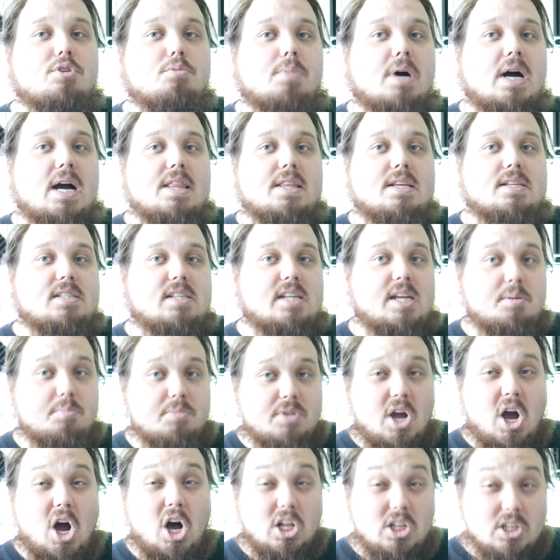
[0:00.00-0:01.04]
you buy the same
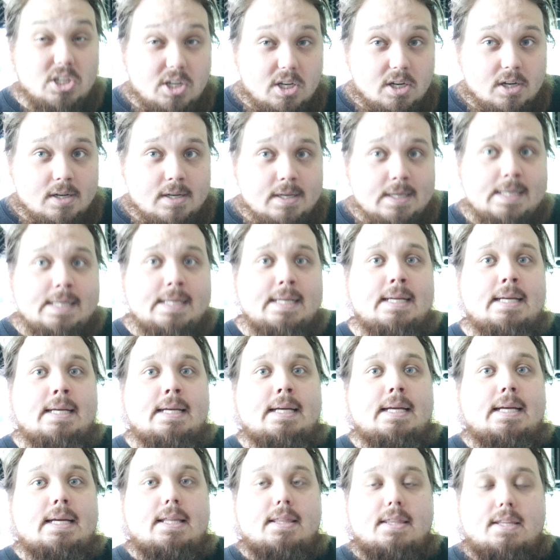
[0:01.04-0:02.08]
color,
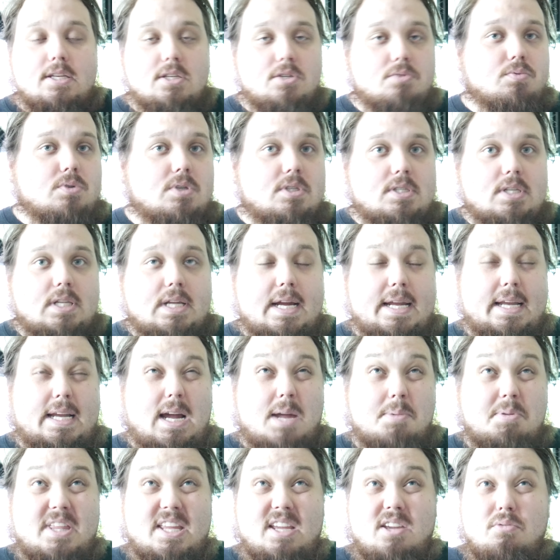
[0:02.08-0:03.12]
this was like,
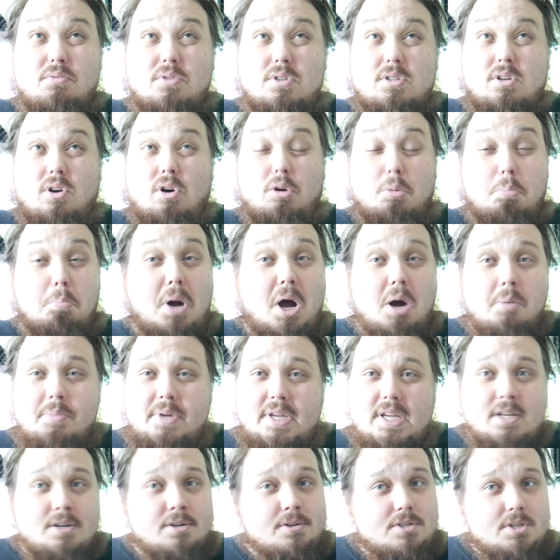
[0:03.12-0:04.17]
I think it was called
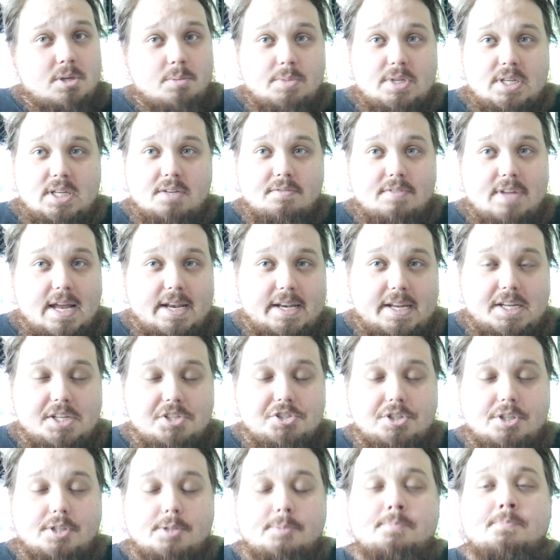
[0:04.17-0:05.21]
pumpkin or something of that
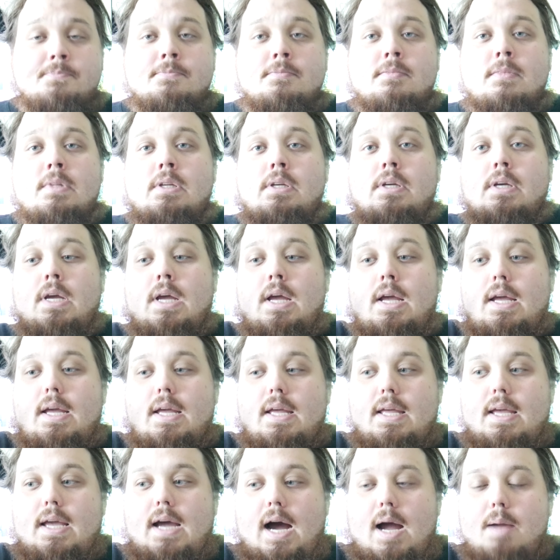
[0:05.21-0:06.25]
nature.
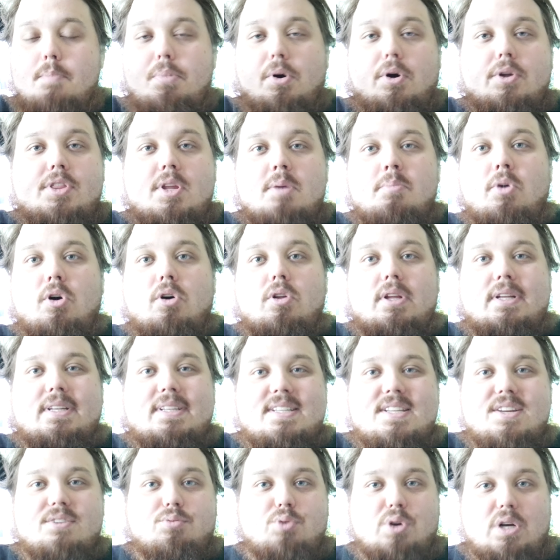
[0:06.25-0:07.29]
I bought them all in
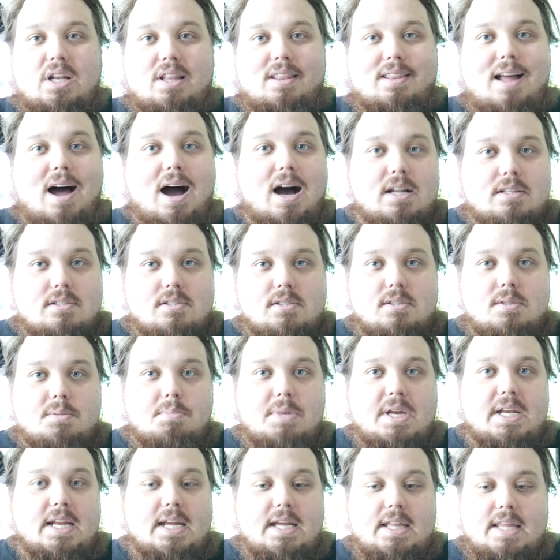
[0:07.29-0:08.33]
different lots,
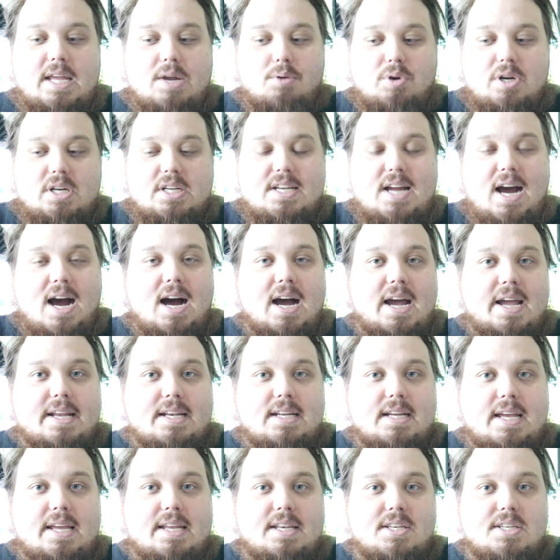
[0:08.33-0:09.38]
meaning they were
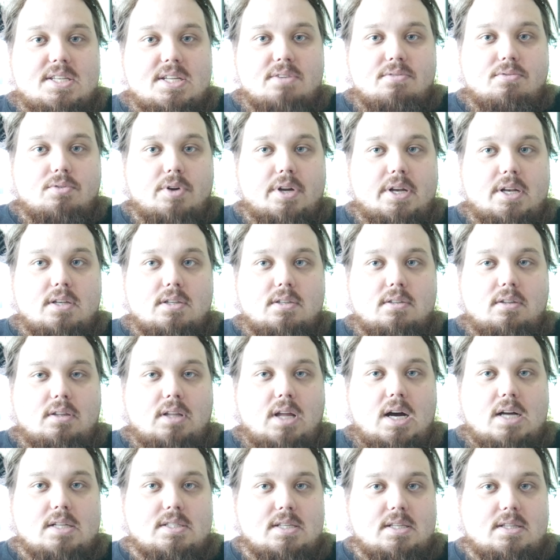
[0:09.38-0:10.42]
dyed in different
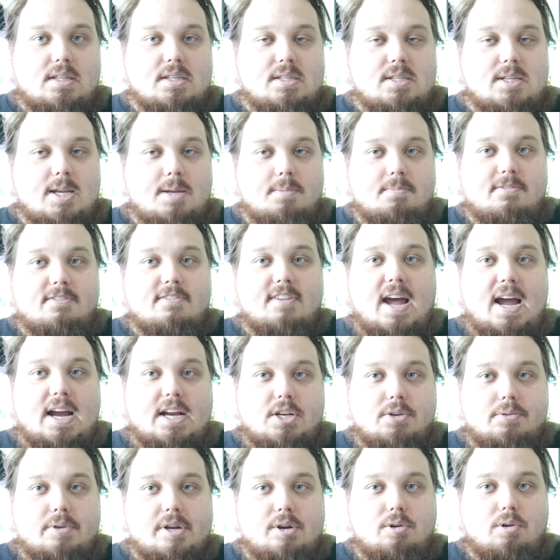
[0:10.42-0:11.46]
lots at the same
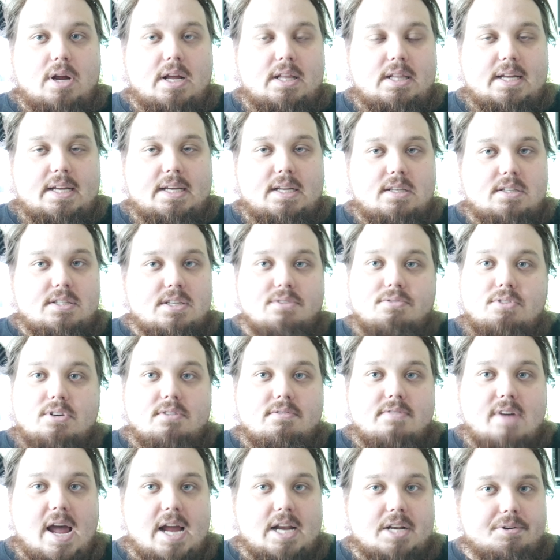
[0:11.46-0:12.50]
factory or at like
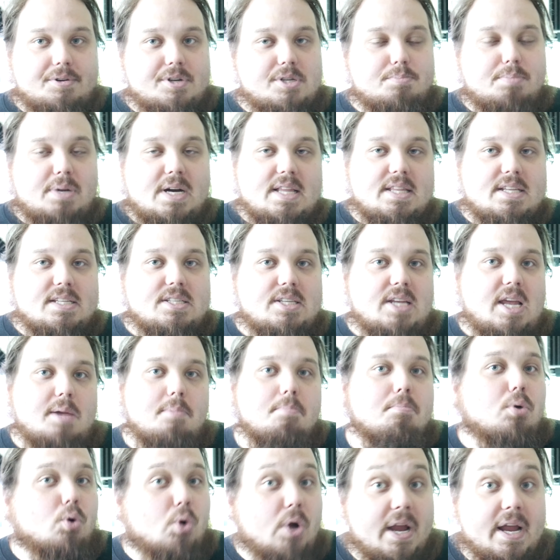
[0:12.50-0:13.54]
different factories by the
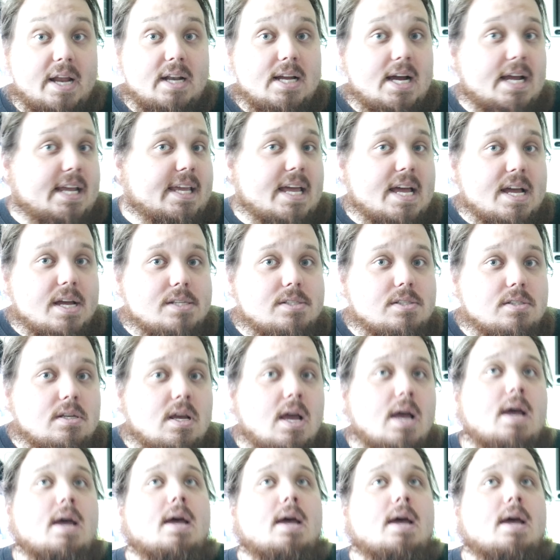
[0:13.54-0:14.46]
same brand, I guess.